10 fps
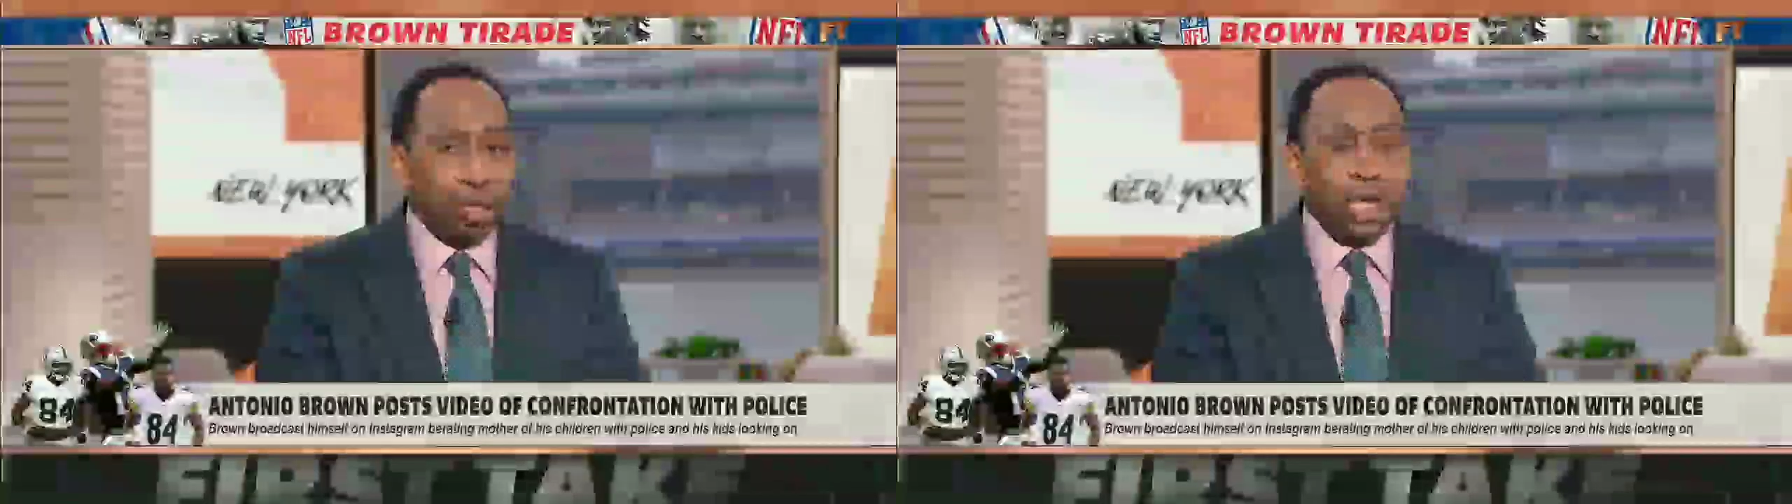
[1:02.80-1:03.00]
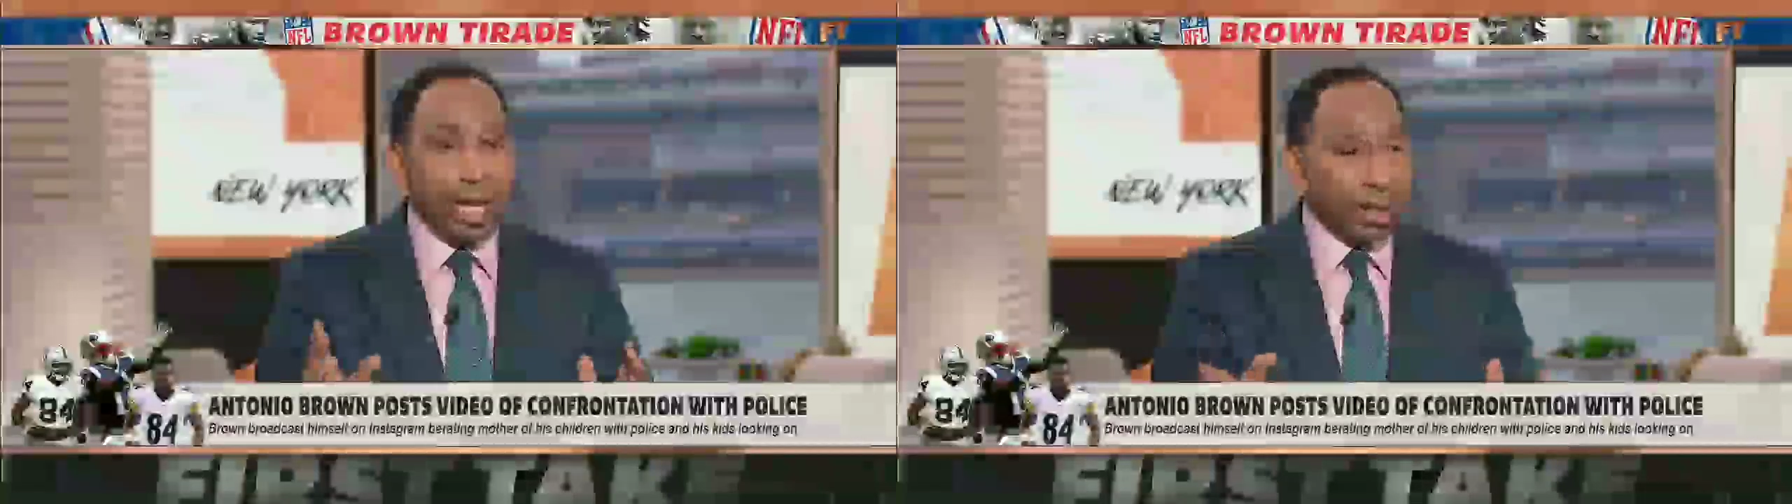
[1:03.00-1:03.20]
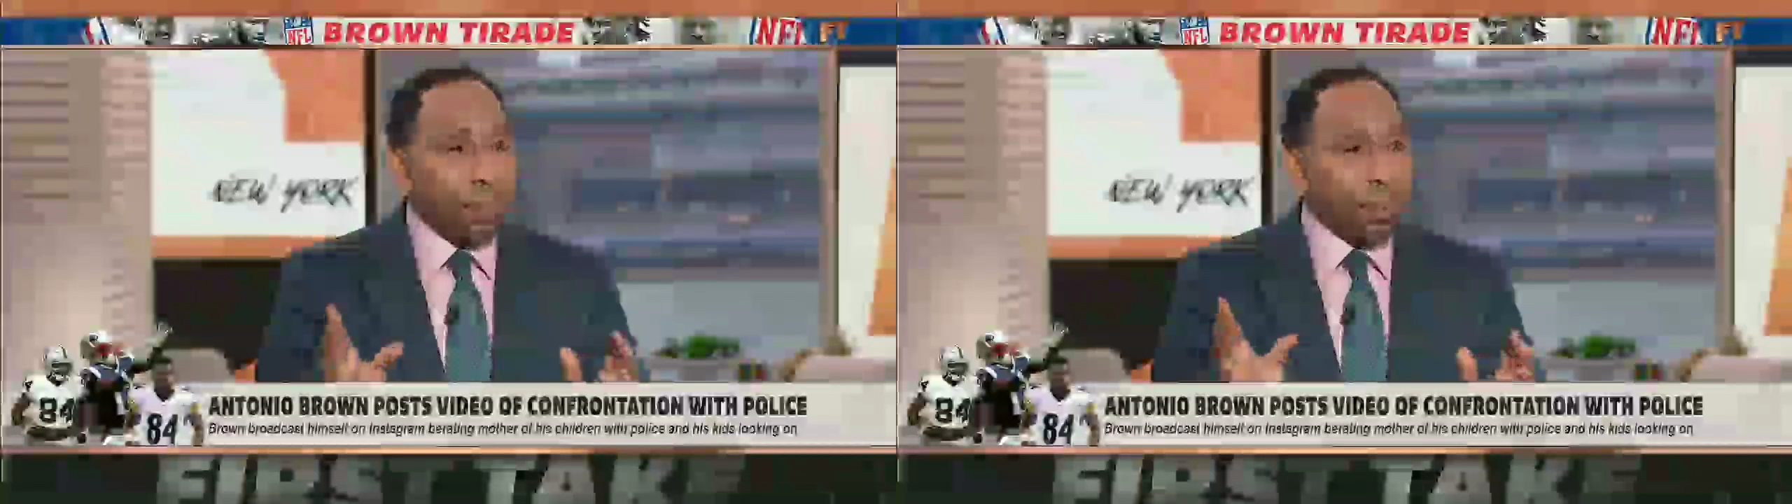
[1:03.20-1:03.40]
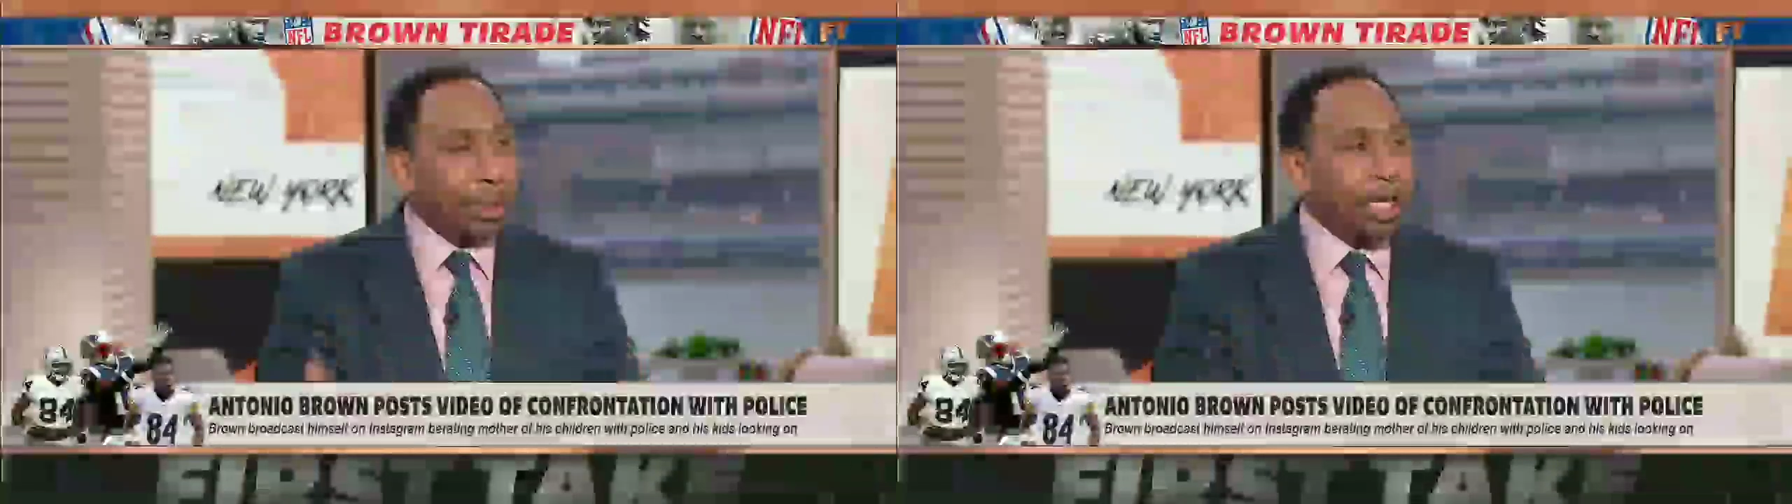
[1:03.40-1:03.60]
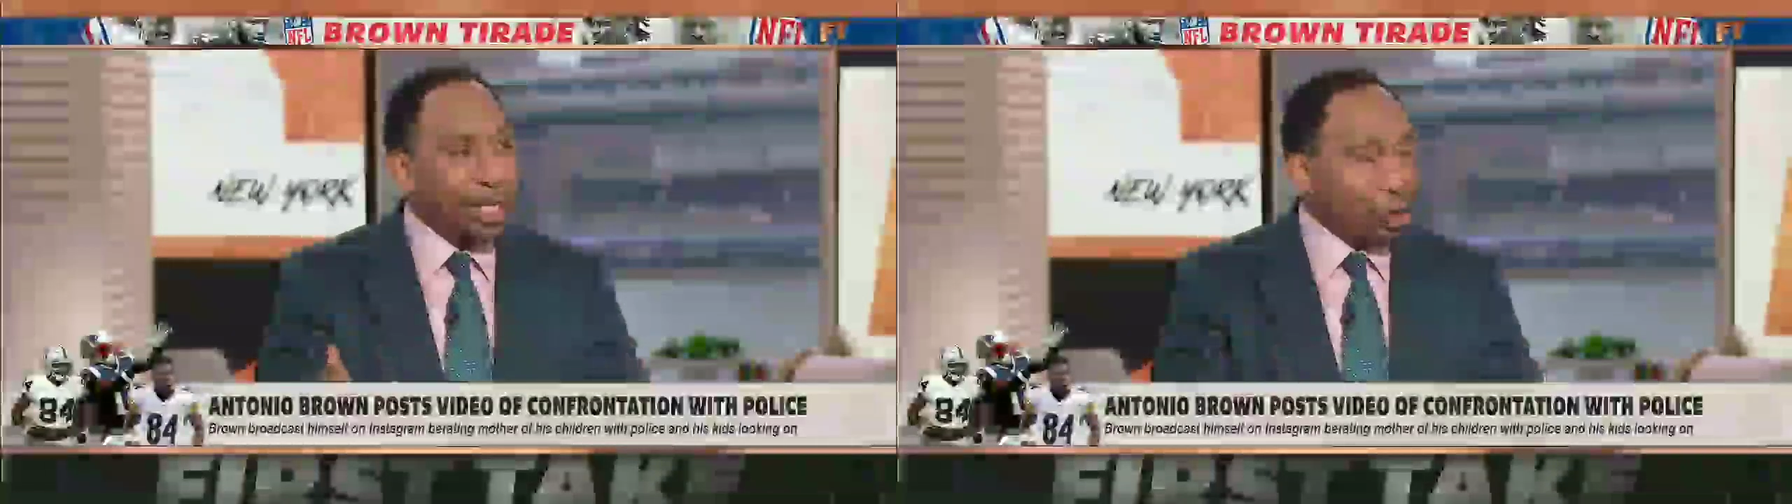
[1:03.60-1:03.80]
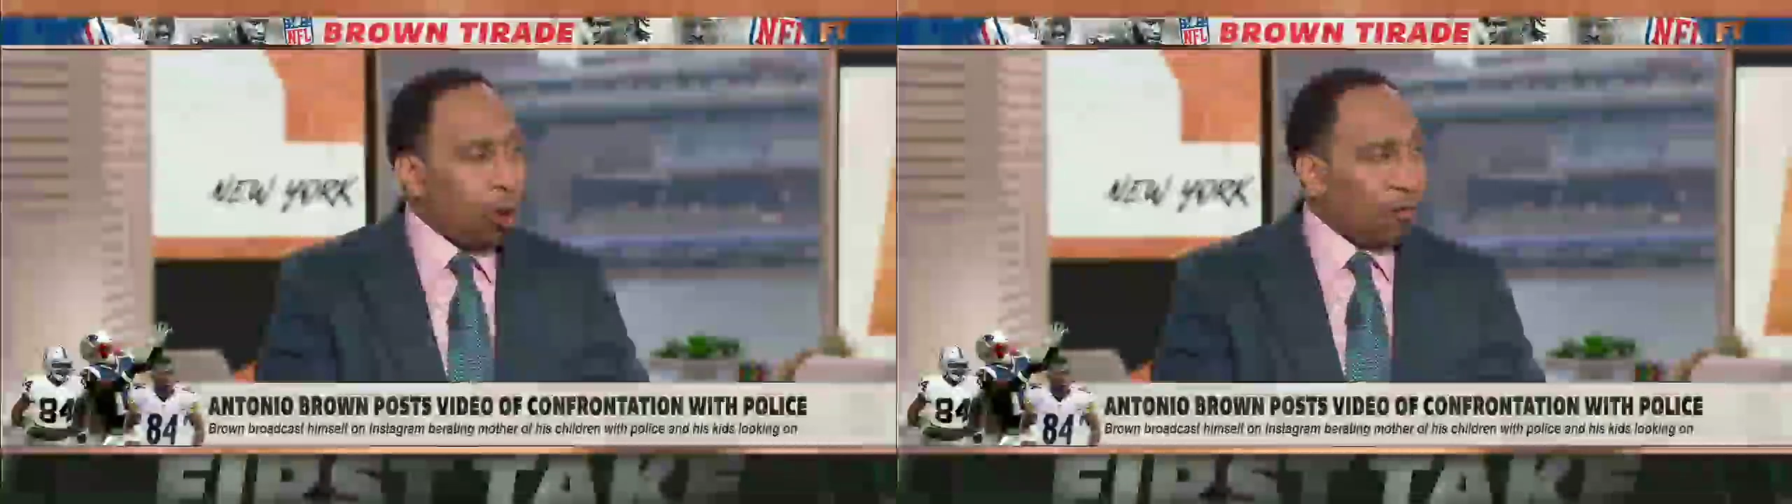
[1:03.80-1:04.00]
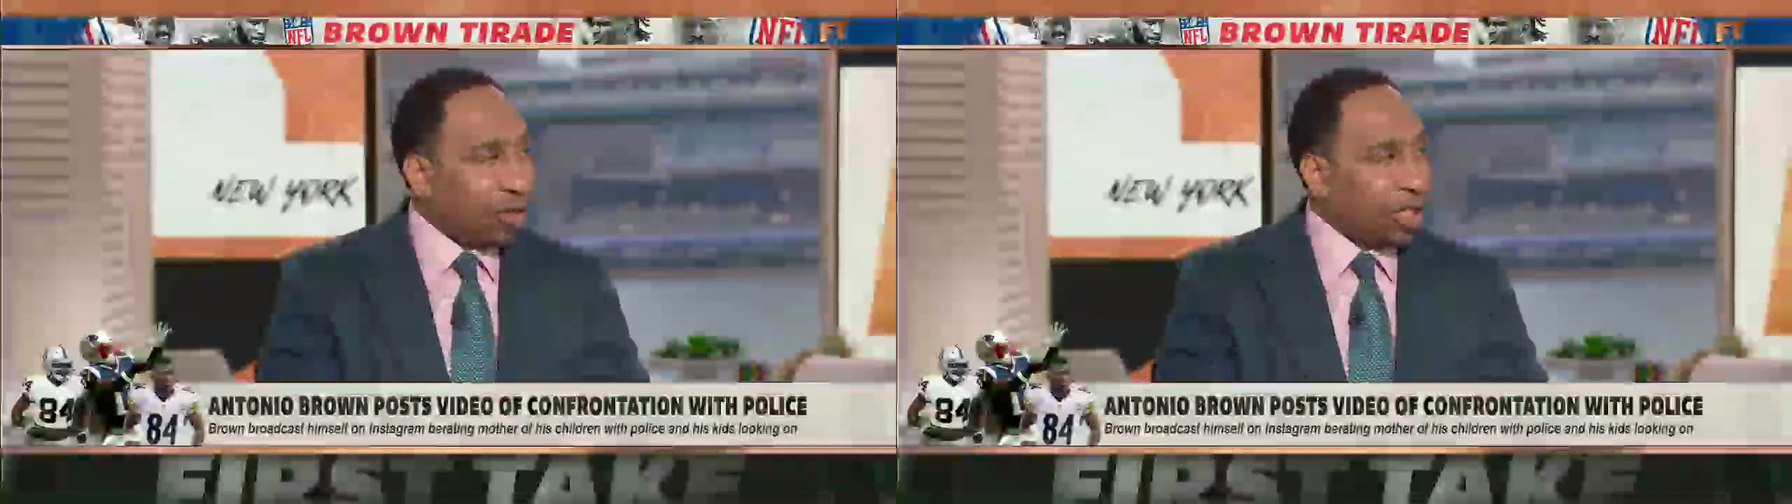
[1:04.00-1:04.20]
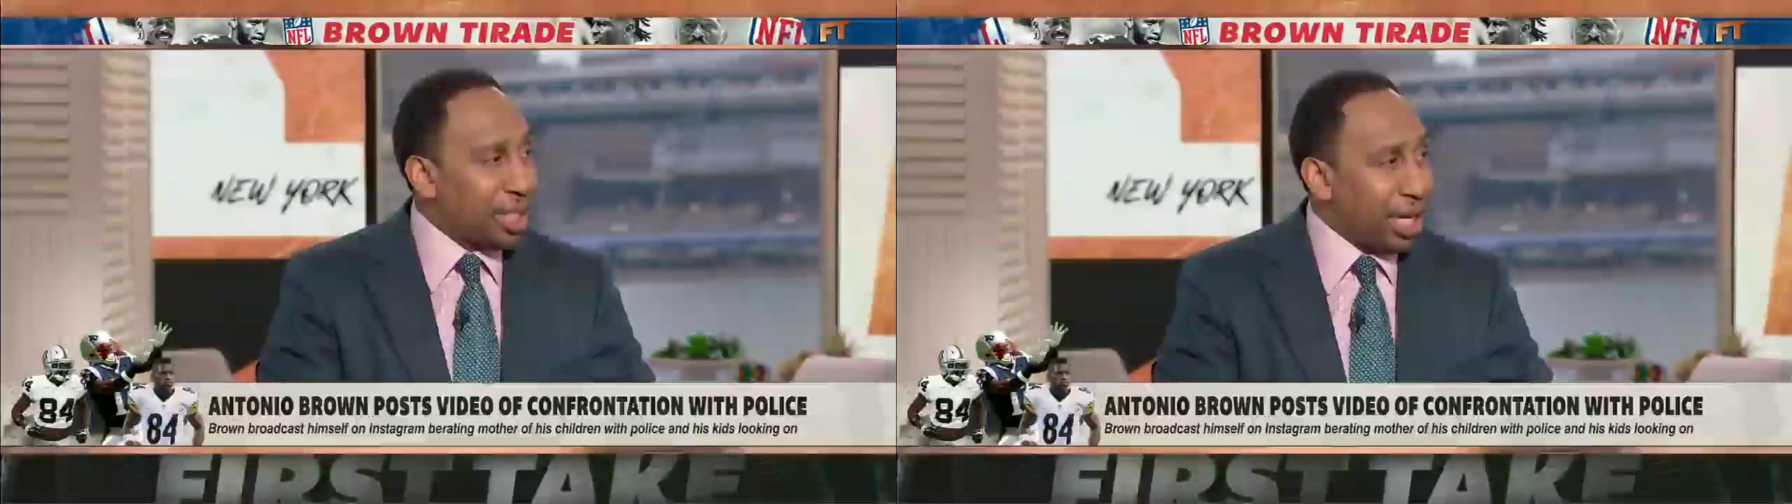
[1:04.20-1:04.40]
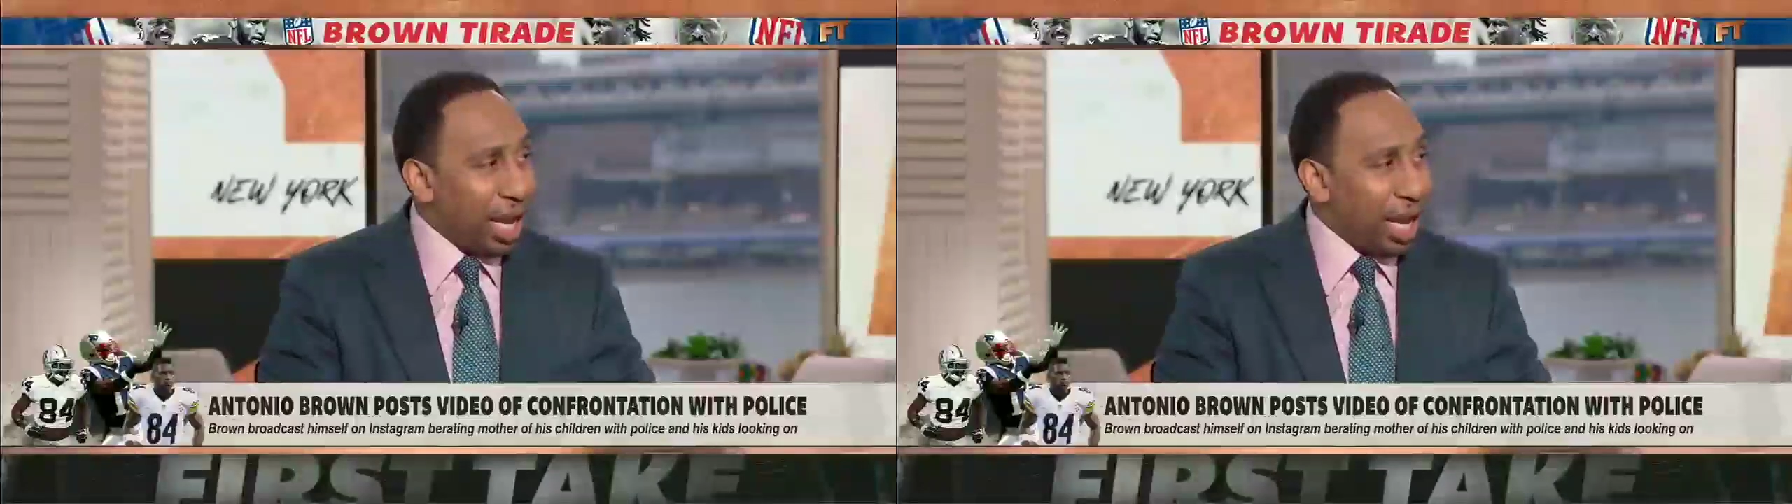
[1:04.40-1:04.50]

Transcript: that the police officers at